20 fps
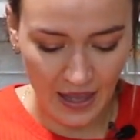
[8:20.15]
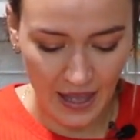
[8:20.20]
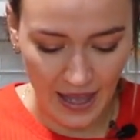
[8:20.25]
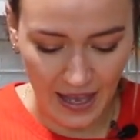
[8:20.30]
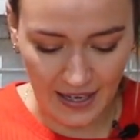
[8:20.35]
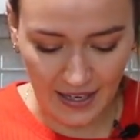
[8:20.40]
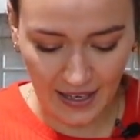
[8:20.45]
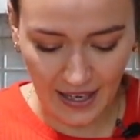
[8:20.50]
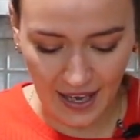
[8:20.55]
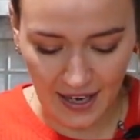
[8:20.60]

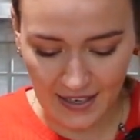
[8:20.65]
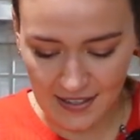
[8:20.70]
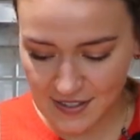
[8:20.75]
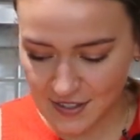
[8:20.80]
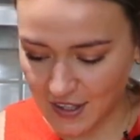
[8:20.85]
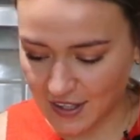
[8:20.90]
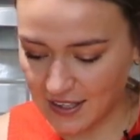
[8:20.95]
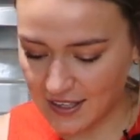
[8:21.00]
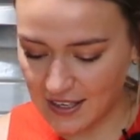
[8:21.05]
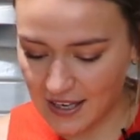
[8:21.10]
And again, it's
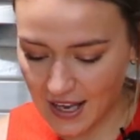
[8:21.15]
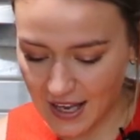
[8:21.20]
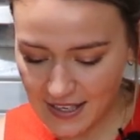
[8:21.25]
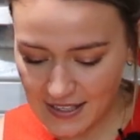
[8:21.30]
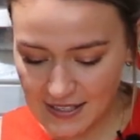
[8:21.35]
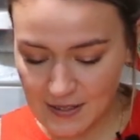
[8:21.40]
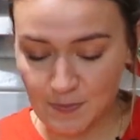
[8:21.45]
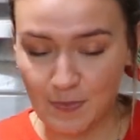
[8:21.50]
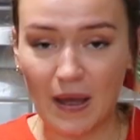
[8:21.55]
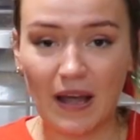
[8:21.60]
got a
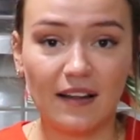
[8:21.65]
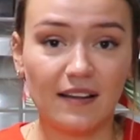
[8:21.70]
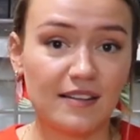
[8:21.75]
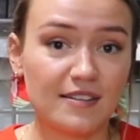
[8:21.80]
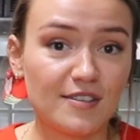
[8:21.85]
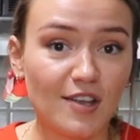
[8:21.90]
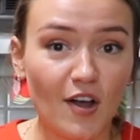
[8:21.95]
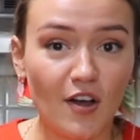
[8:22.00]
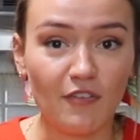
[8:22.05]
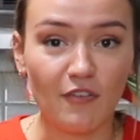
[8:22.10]
nice
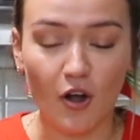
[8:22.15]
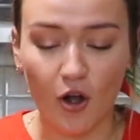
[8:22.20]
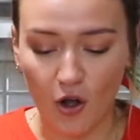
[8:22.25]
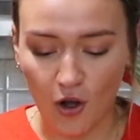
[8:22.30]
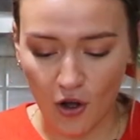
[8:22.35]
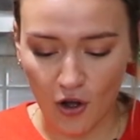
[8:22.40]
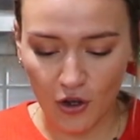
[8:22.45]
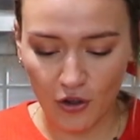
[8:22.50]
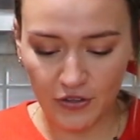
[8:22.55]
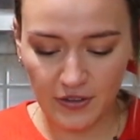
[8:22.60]
balance of
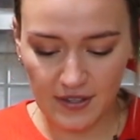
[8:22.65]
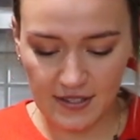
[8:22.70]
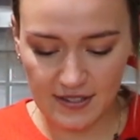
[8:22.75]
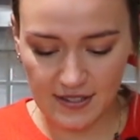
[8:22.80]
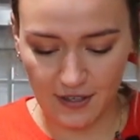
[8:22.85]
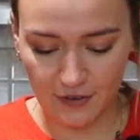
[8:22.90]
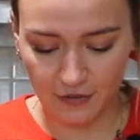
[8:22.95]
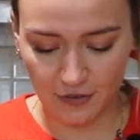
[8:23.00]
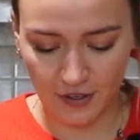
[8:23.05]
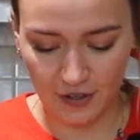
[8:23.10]
all these
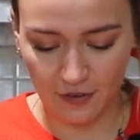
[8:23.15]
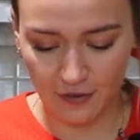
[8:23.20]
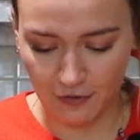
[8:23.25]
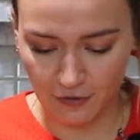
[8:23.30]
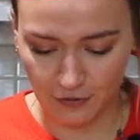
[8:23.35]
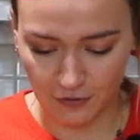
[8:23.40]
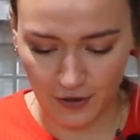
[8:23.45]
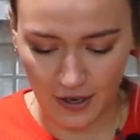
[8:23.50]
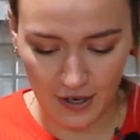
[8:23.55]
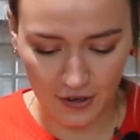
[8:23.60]
different
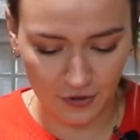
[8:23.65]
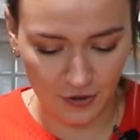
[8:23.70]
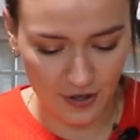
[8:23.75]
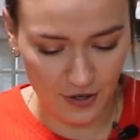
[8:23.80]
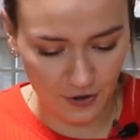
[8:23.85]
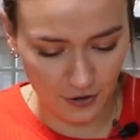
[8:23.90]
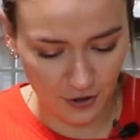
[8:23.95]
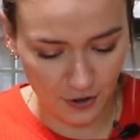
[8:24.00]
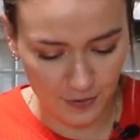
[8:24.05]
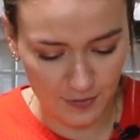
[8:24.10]

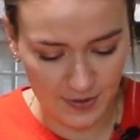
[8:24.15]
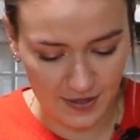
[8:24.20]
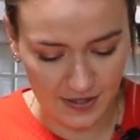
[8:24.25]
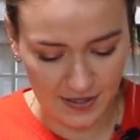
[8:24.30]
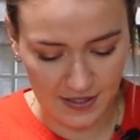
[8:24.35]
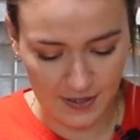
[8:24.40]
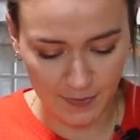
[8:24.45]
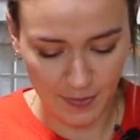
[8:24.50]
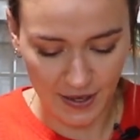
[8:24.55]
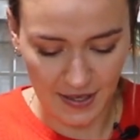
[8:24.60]
fragrant herbs
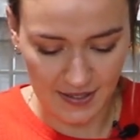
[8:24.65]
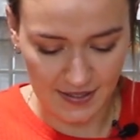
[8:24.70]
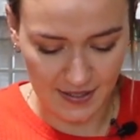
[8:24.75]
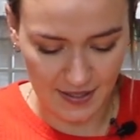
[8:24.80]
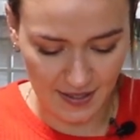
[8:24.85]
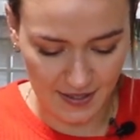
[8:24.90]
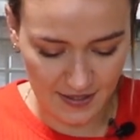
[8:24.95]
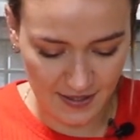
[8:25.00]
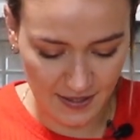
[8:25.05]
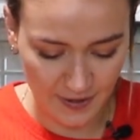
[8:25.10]
and
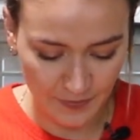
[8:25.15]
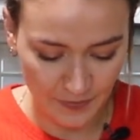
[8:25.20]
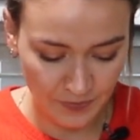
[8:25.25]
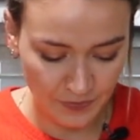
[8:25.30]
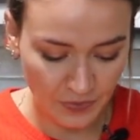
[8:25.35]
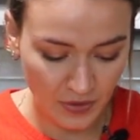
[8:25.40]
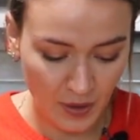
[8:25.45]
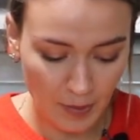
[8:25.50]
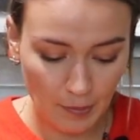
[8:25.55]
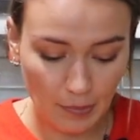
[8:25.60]
spices.
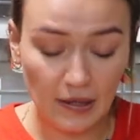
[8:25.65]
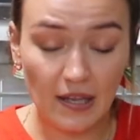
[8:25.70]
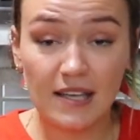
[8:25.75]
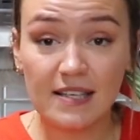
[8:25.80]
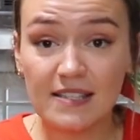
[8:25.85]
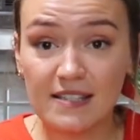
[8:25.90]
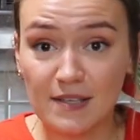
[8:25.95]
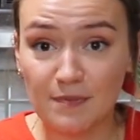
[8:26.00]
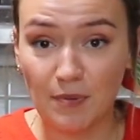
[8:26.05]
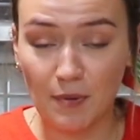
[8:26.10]

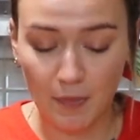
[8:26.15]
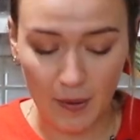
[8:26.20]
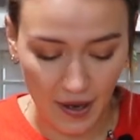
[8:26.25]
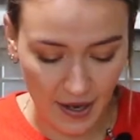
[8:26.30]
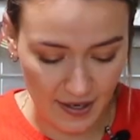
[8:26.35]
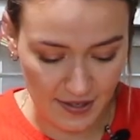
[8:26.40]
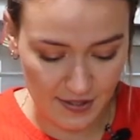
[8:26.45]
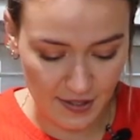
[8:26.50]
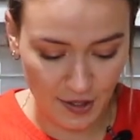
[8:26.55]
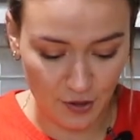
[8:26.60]
Plus the
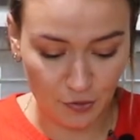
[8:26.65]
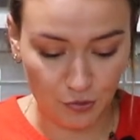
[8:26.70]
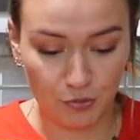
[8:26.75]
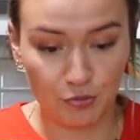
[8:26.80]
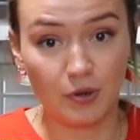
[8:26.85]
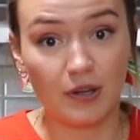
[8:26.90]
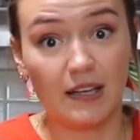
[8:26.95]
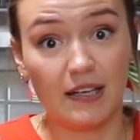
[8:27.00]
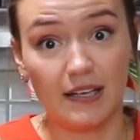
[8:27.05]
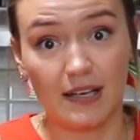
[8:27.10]
papaya's got a
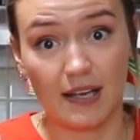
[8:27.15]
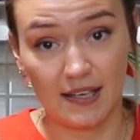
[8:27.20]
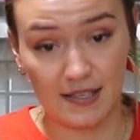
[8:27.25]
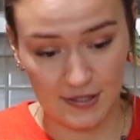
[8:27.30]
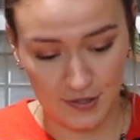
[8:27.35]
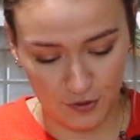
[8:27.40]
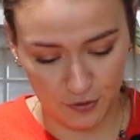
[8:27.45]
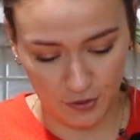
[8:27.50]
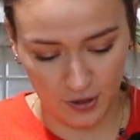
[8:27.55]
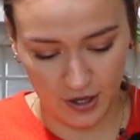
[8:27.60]
really
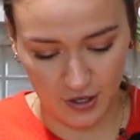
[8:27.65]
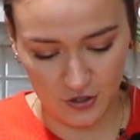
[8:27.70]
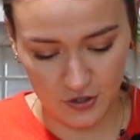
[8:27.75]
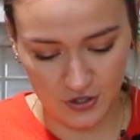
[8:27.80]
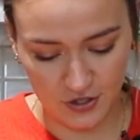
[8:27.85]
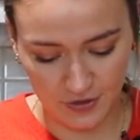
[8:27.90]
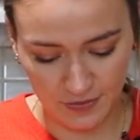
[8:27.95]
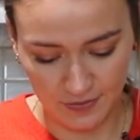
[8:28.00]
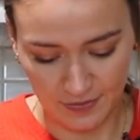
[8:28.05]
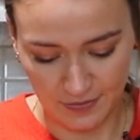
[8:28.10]
nice
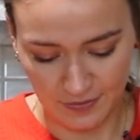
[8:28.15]
crunch.